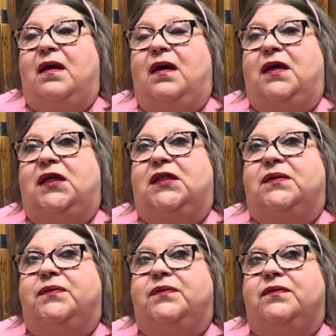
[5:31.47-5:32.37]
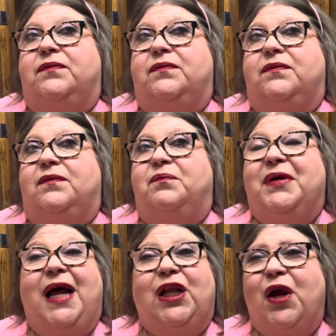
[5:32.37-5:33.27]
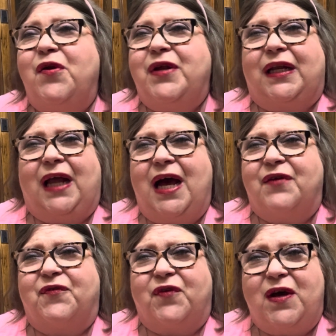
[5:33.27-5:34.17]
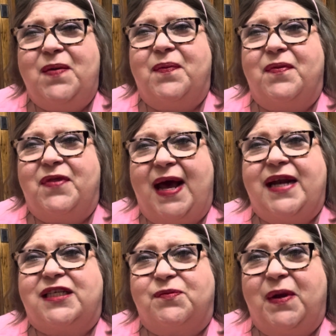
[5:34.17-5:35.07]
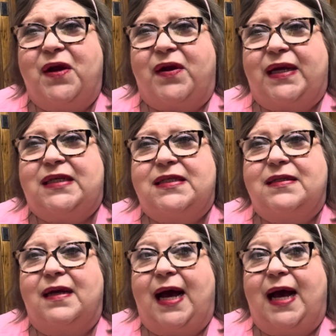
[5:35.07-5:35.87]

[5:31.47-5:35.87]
But I learned a lot from that experience.